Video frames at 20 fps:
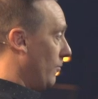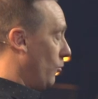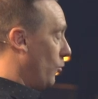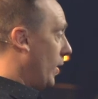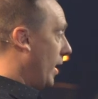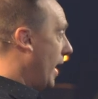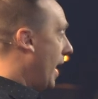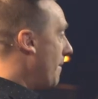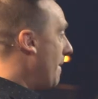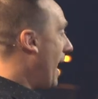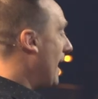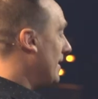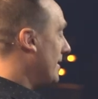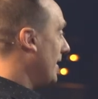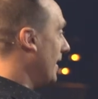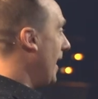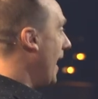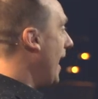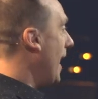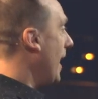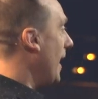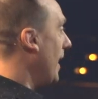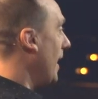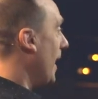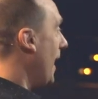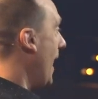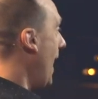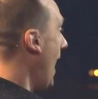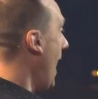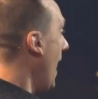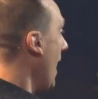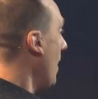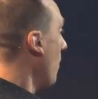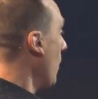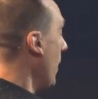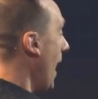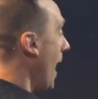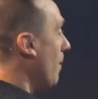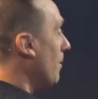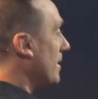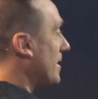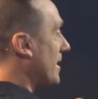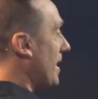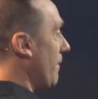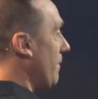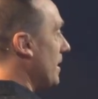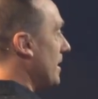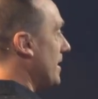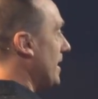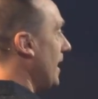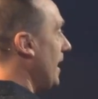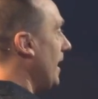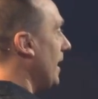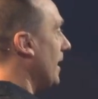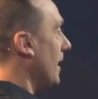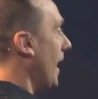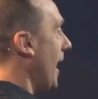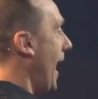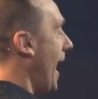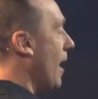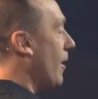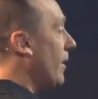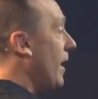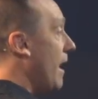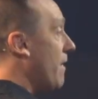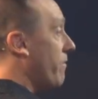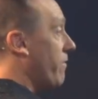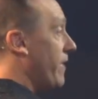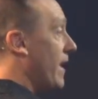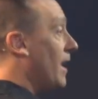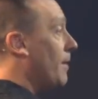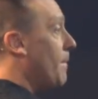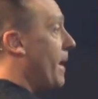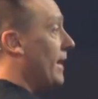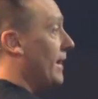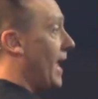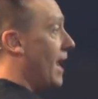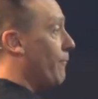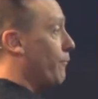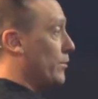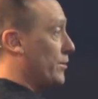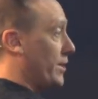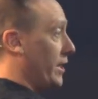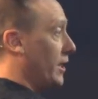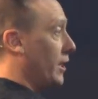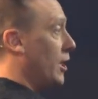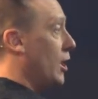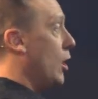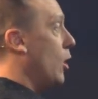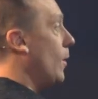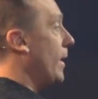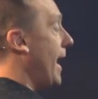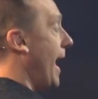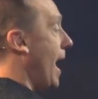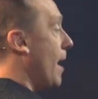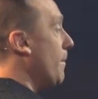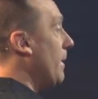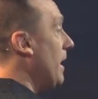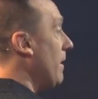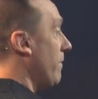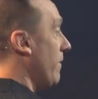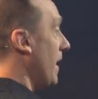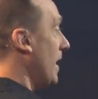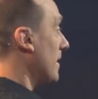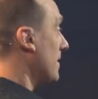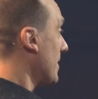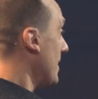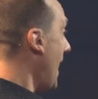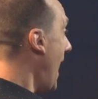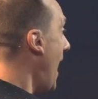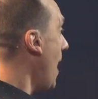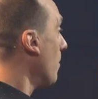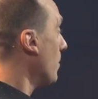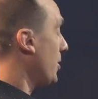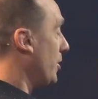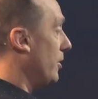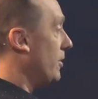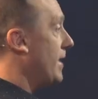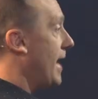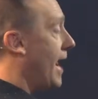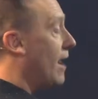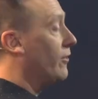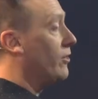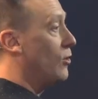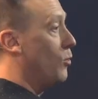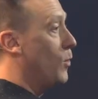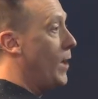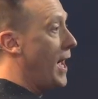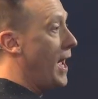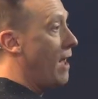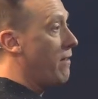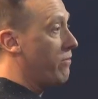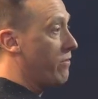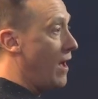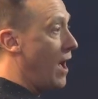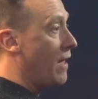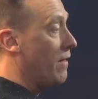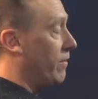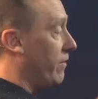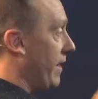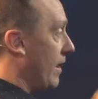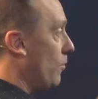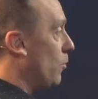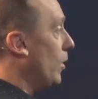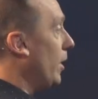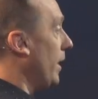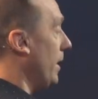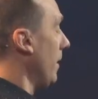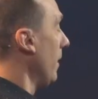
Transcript: where I'm at today, when I was 17, how did I think my life was gonna go, and how many things now turned out the way I thought they would?